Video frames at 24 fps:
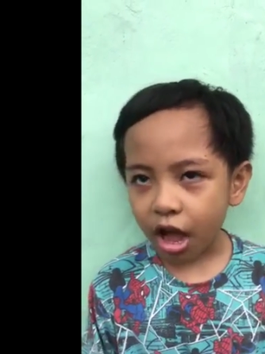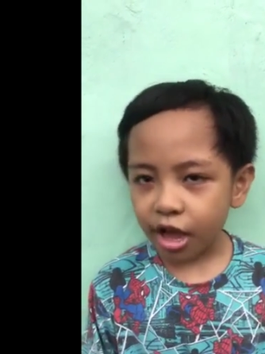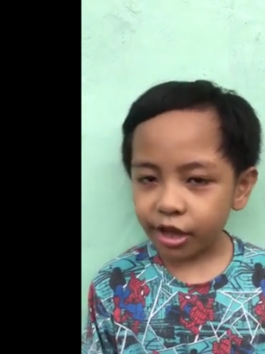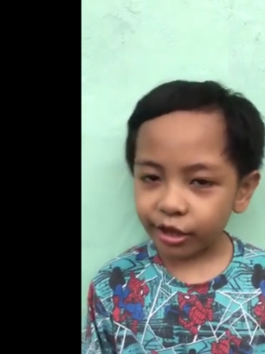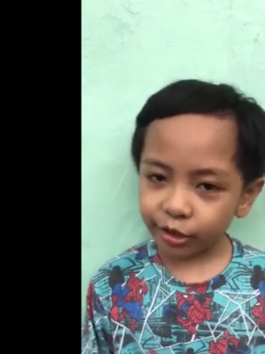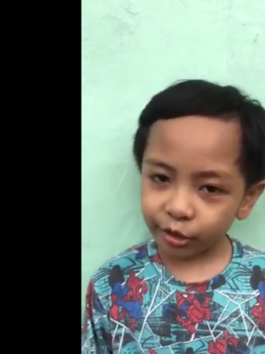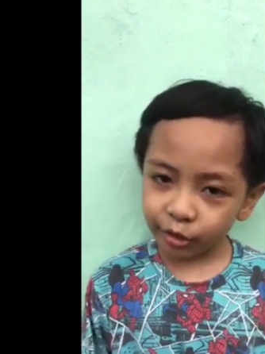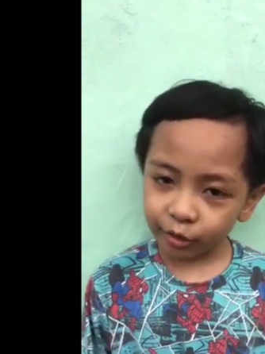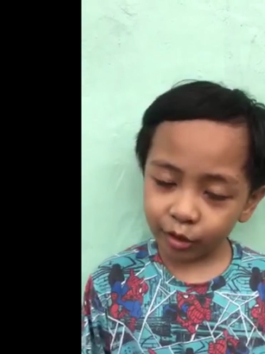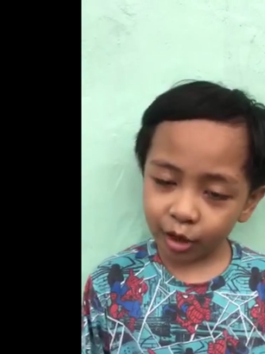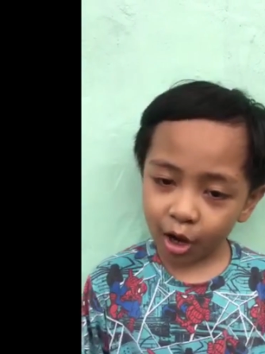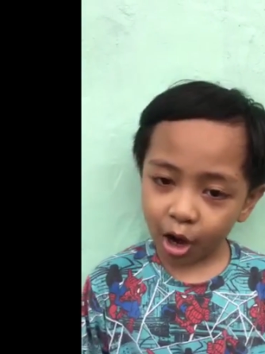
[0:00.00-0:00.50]

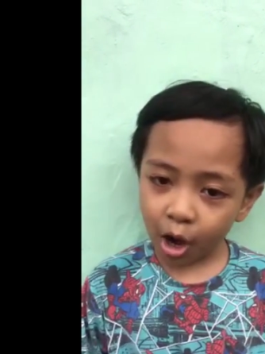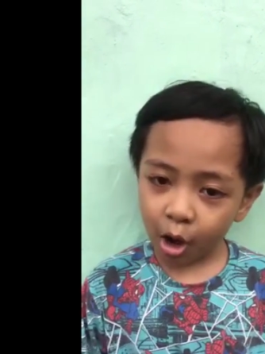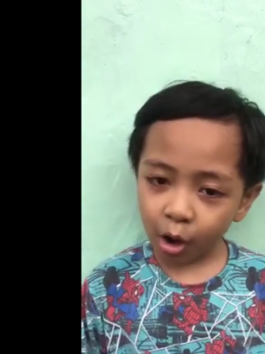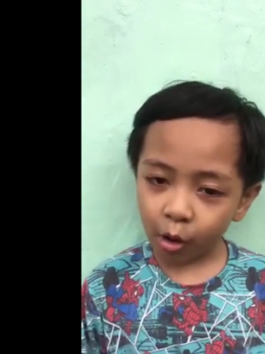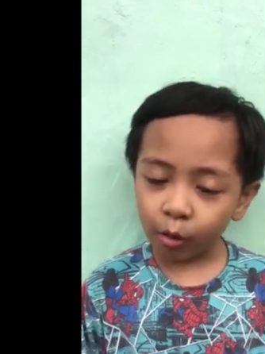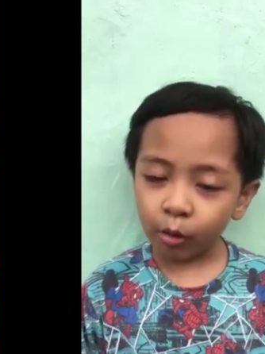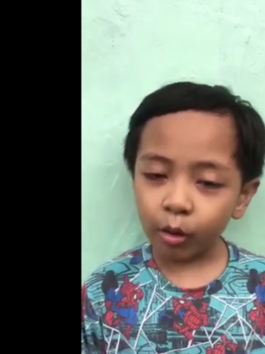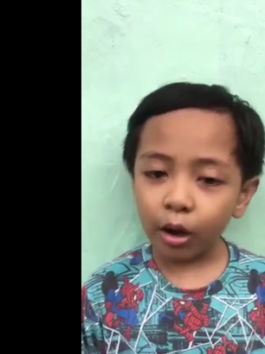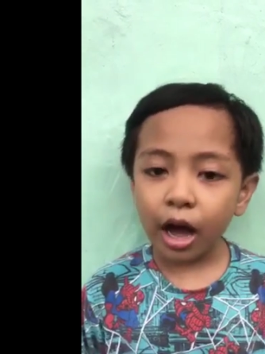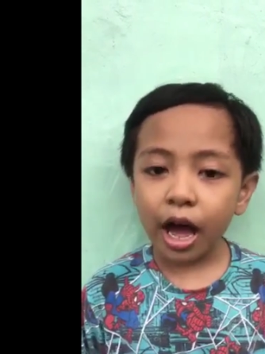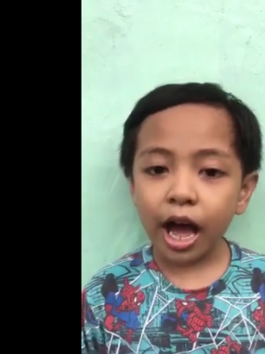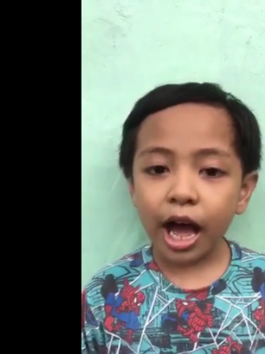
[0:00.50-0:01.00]
you
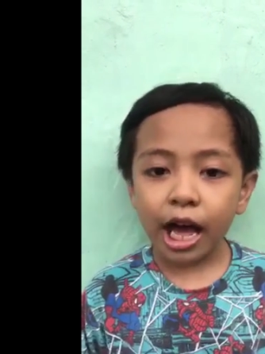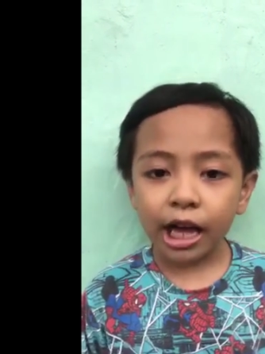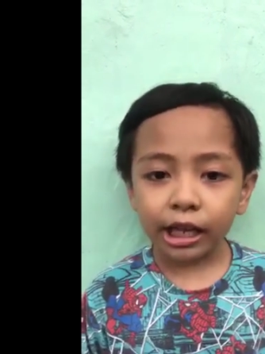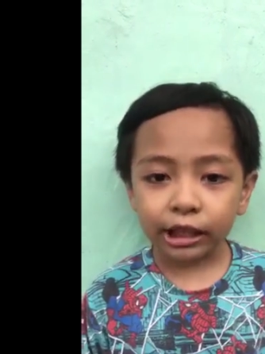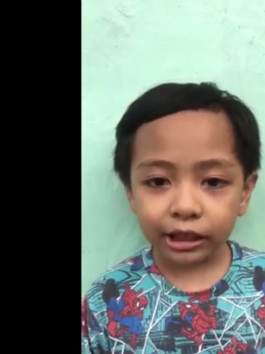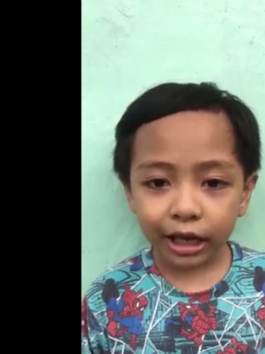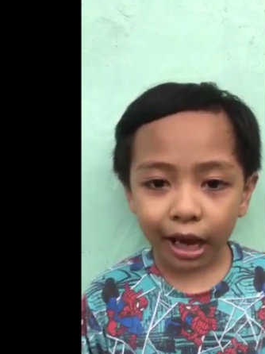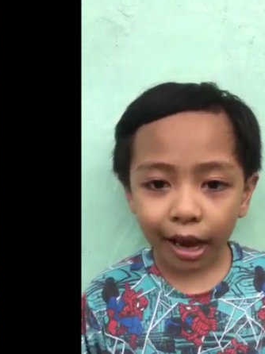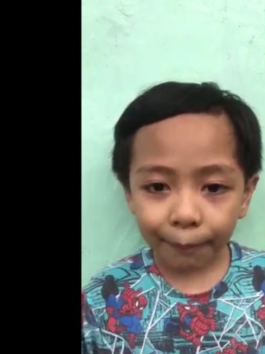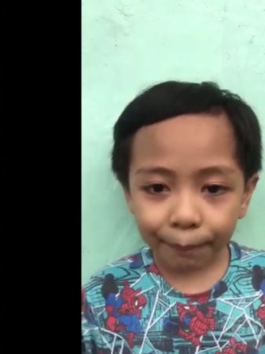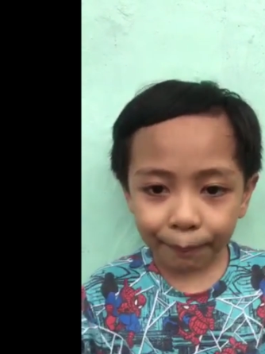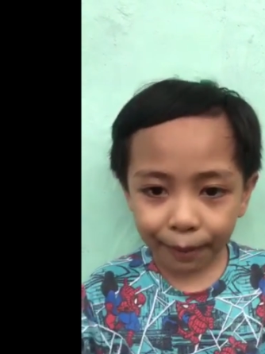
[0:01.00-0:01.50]
know,
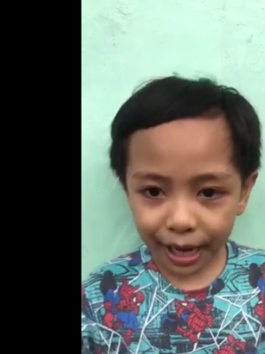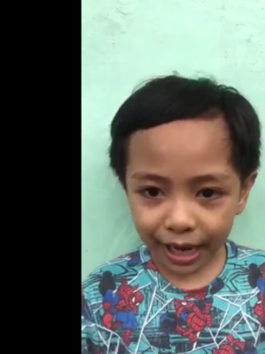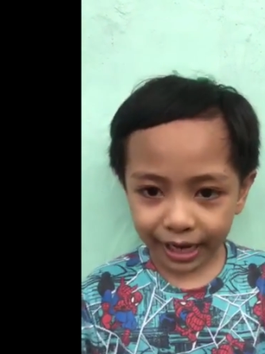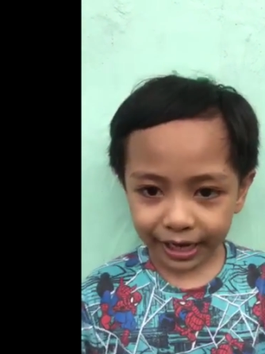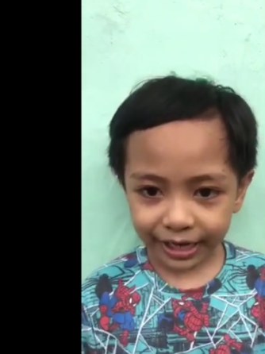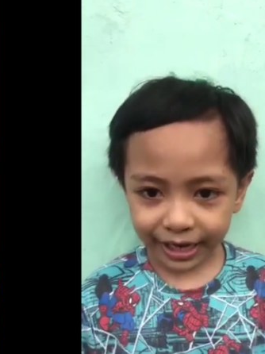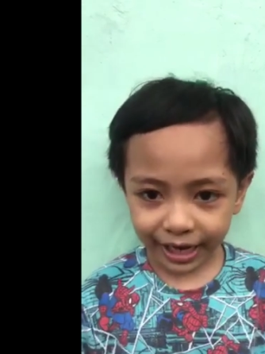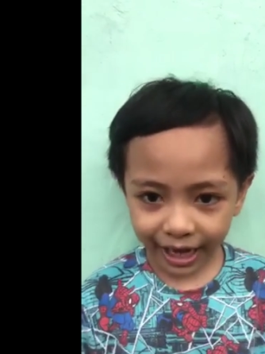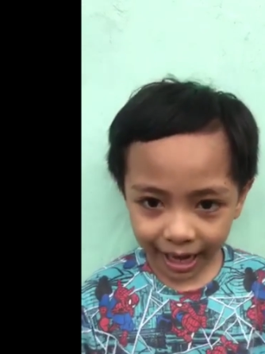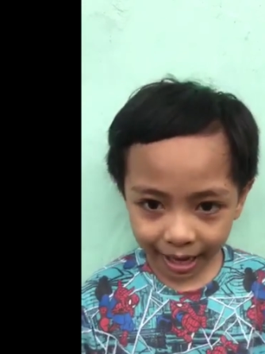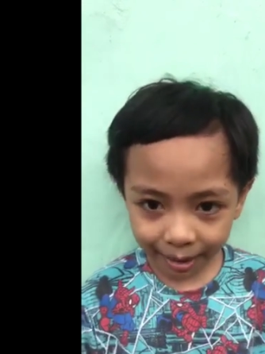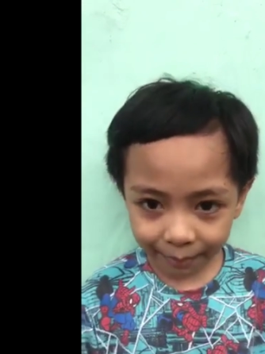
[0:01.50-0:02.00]
the
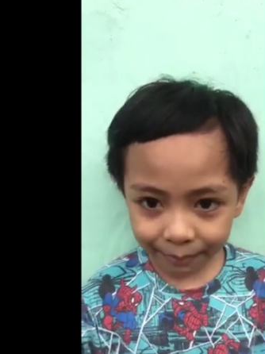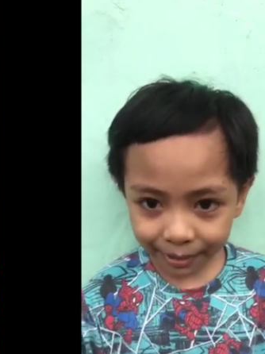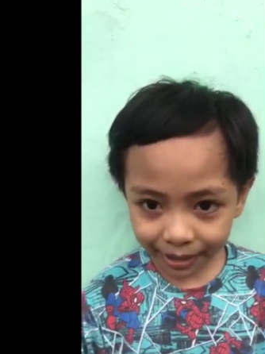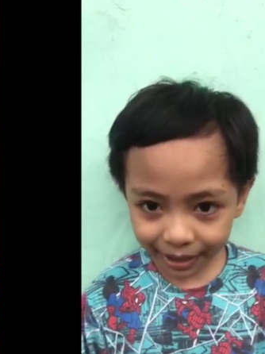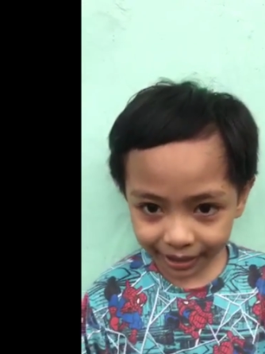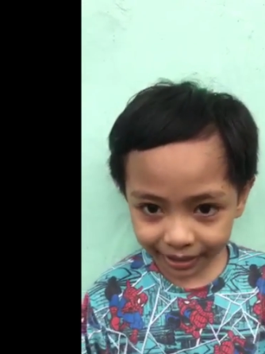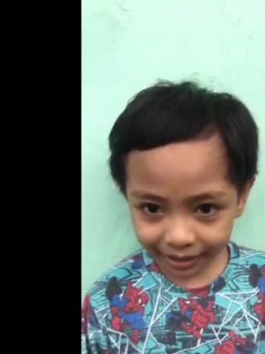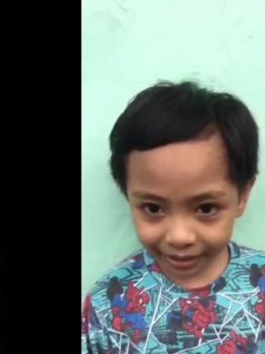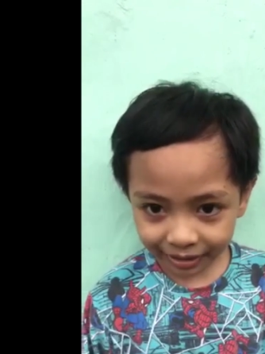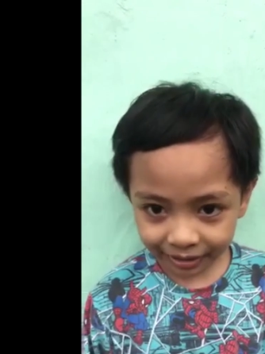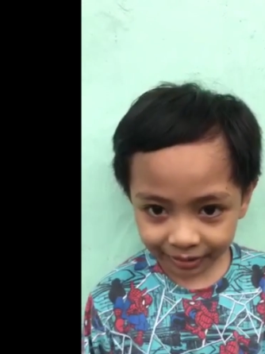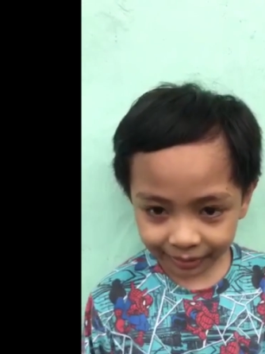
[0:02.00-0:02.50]

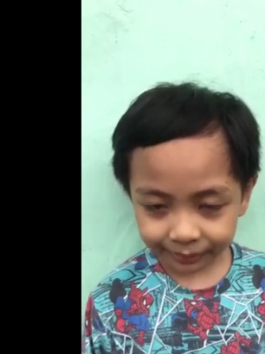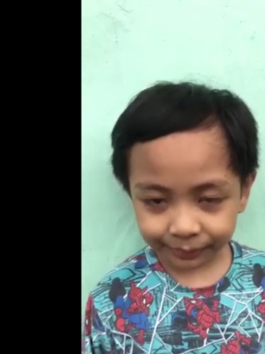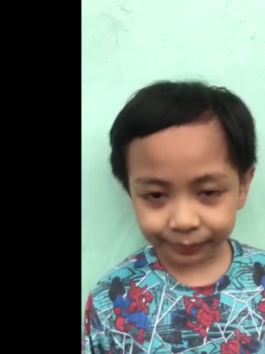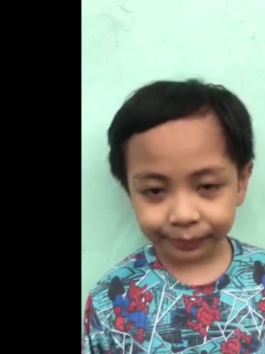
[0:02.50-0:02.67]
pandemic.